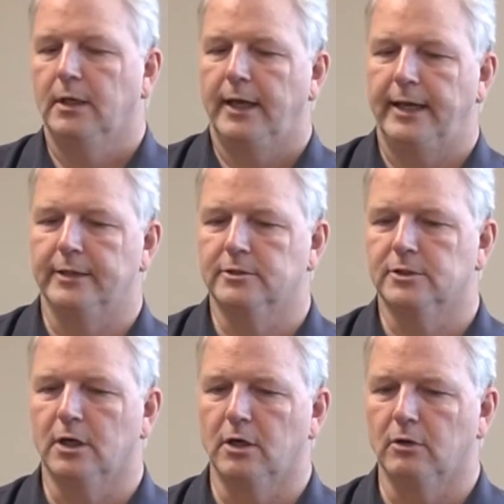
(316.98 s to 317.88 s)
And
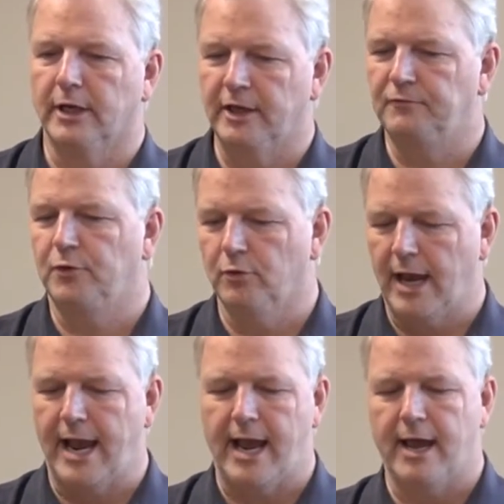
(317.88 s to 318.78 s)
so if you
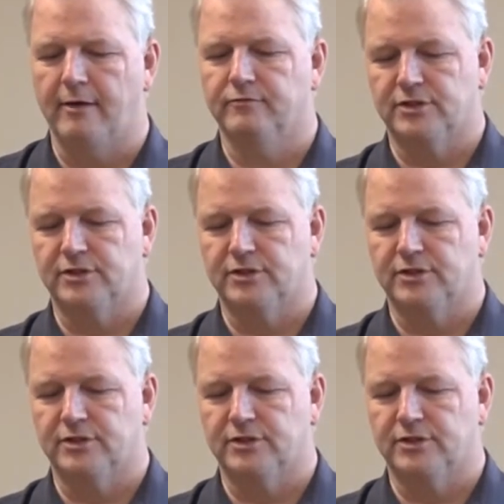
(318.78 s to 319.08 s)
have